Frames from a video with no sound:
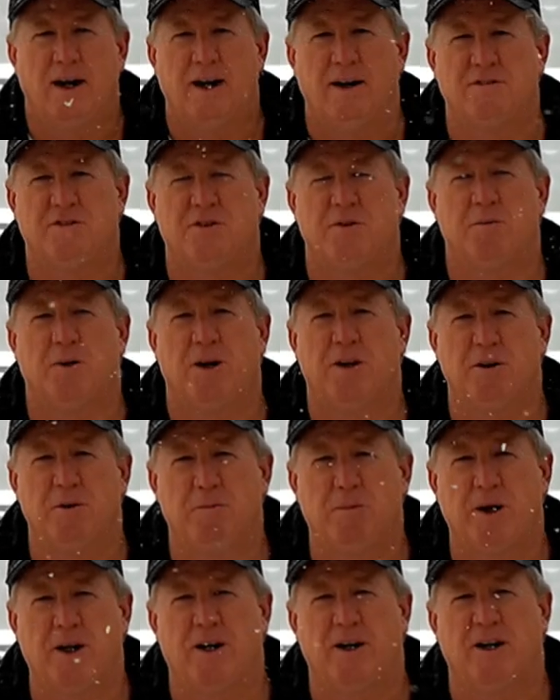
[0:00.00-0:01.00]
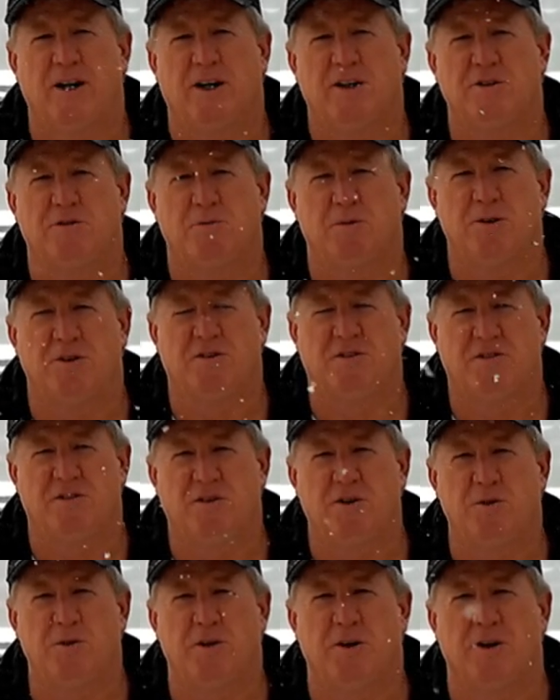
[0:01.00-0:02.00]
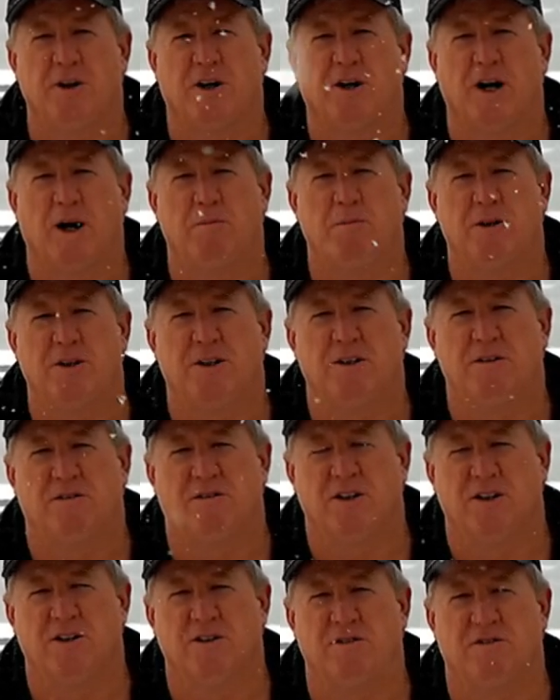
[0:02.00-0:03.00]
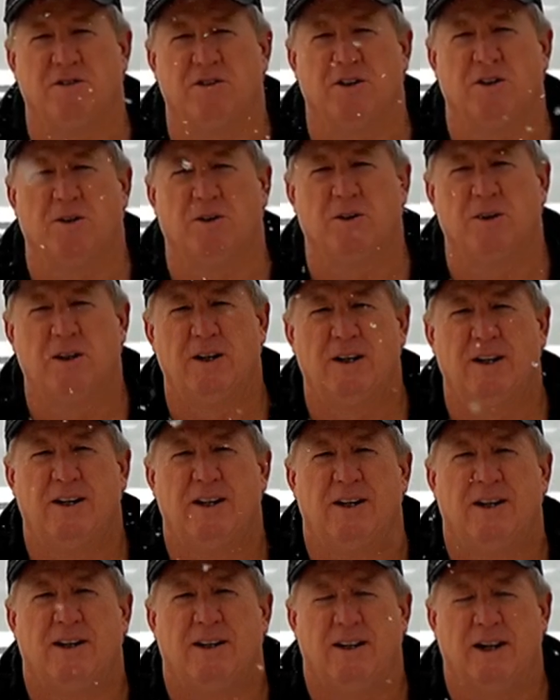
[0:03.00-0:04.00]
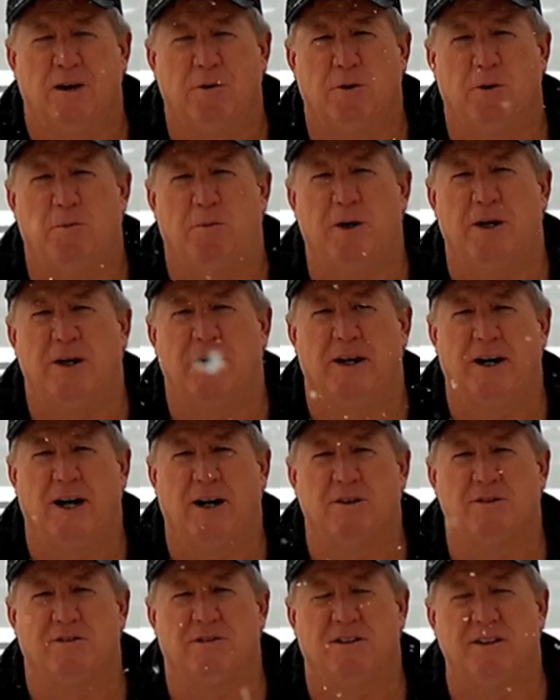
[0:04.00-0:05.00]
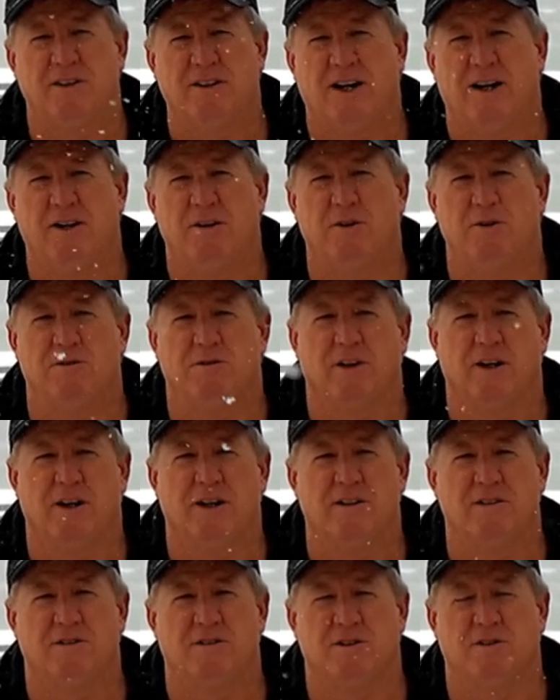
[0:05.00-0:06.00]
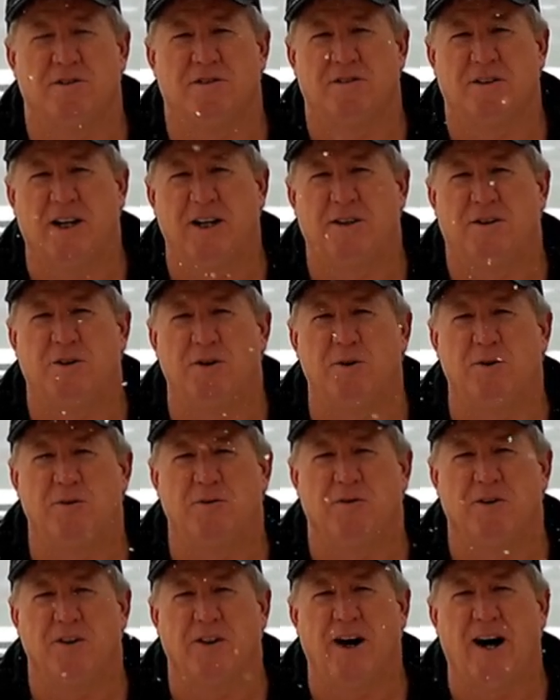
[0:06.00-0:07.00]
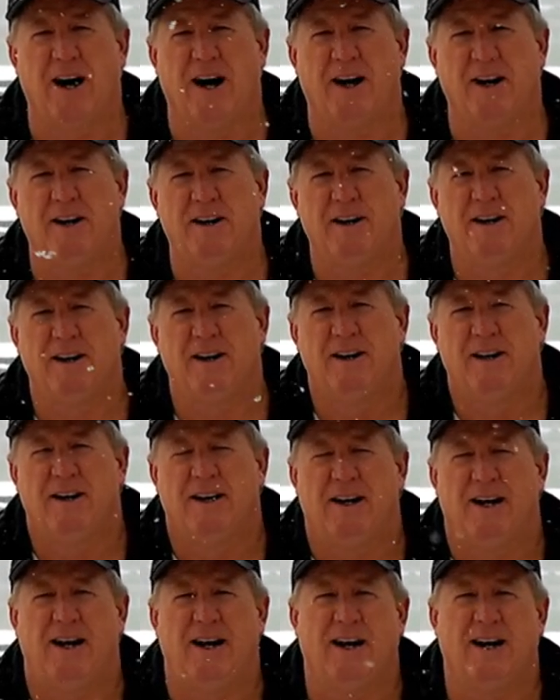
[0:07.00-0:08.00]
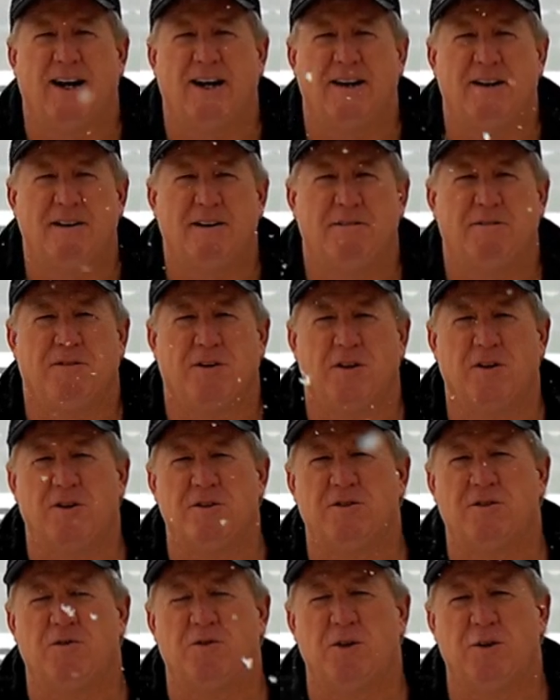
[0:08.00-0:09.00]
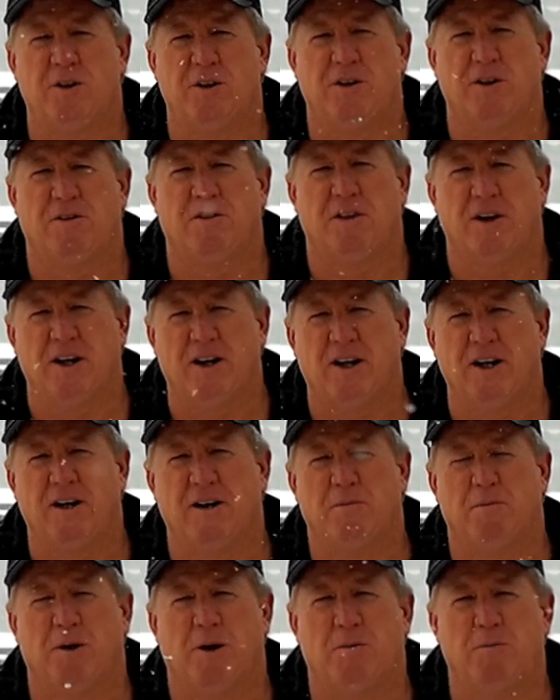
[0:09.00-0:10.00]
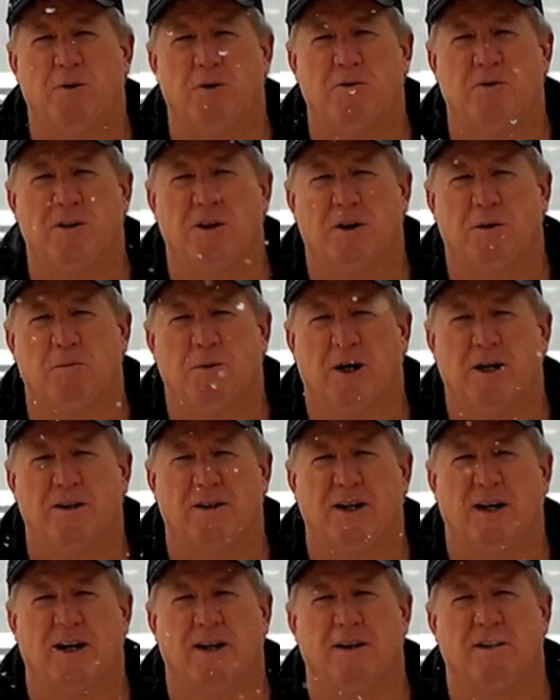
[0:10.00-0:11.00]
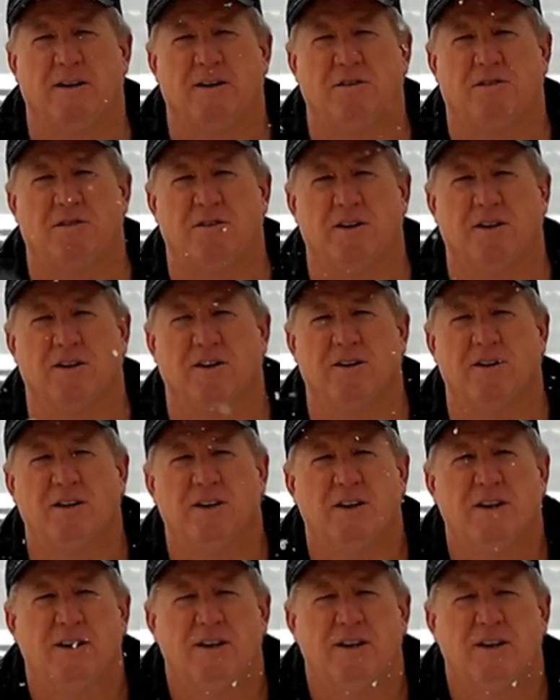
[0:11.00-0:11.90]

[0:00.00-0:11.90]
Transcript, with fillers: have some other big announcements too that are coming this year, so they will be announced in that newsletter, so stay tuned for that. And for those of you that are thinking about moving to Montana this year,